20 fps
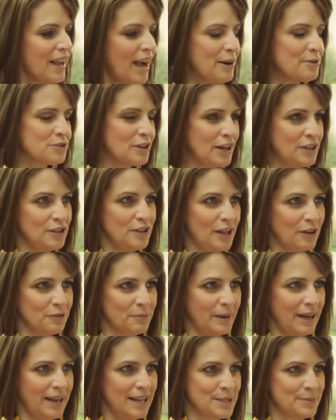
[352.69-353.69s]
I was trying to do that
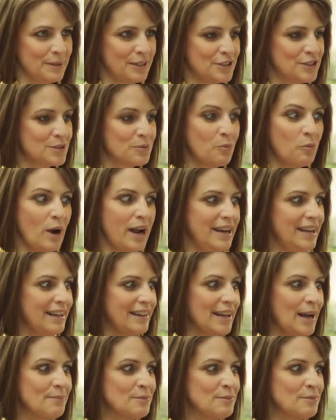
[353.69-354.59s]
with my husband, just waiting.